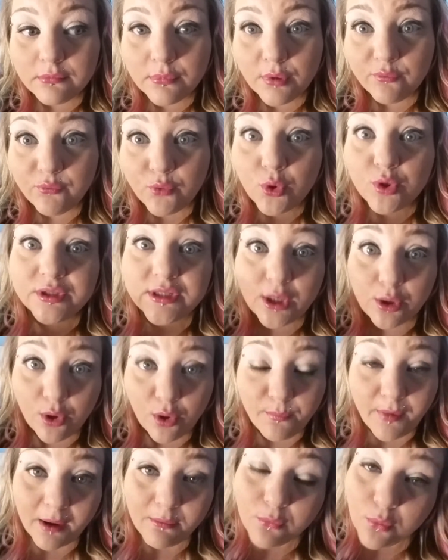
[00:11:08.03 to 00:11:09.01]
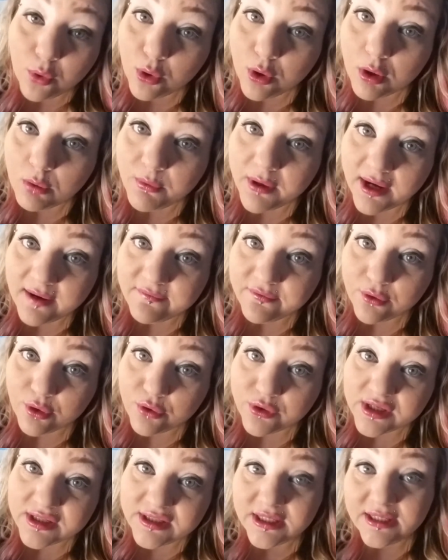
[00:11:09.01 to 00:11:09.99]
of course, I'll go buy more
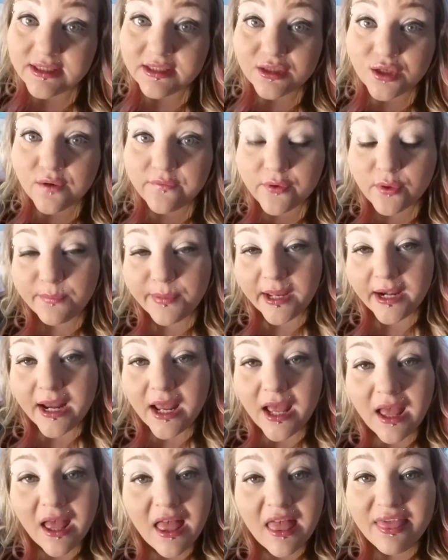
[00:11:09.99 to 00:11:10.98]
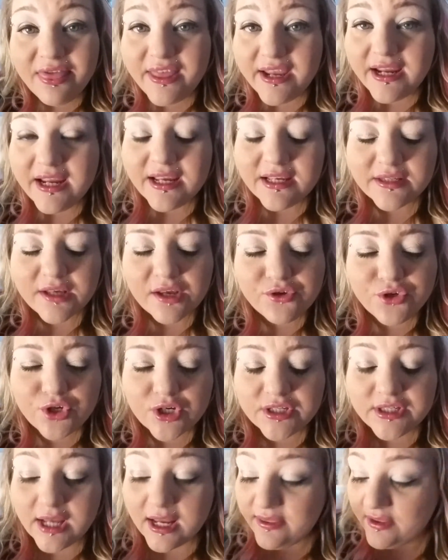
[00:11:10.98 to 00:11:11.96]
whenever the season's over, but these
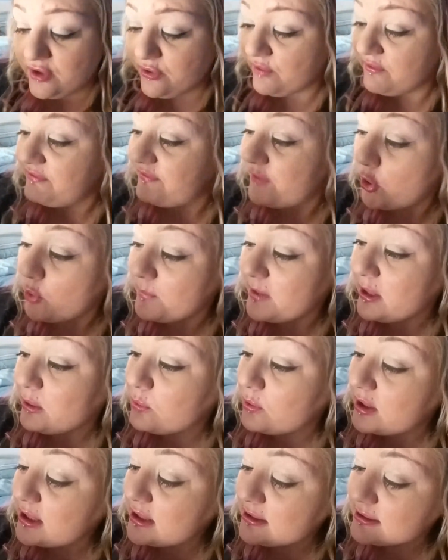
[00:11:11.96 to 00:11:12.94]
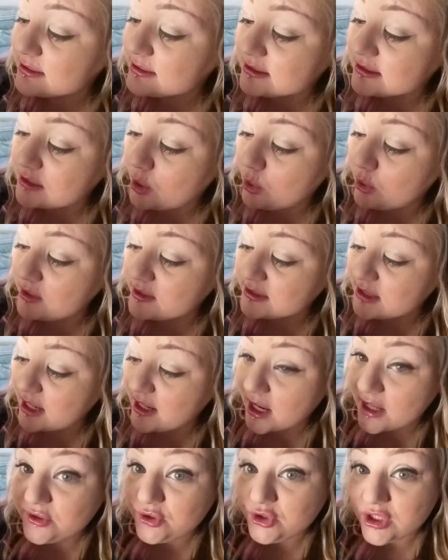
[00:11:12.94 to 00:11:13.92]
just, and they're the foaming ones, so it's
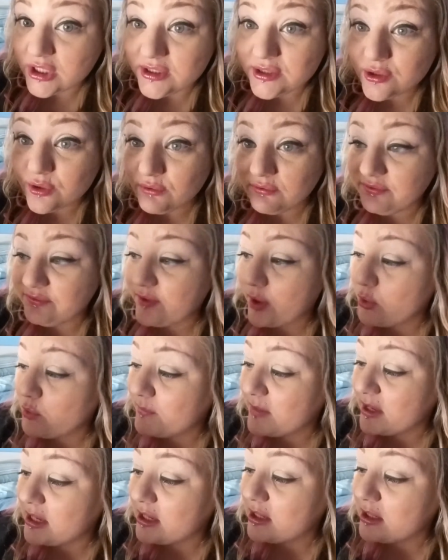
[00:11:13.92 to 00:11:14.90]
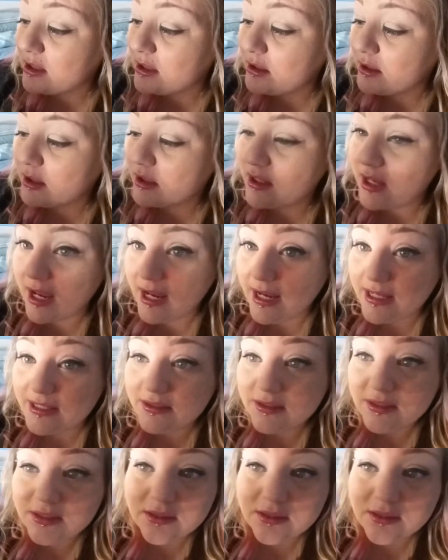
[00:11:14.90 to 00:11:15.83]
like a gentle foaming hand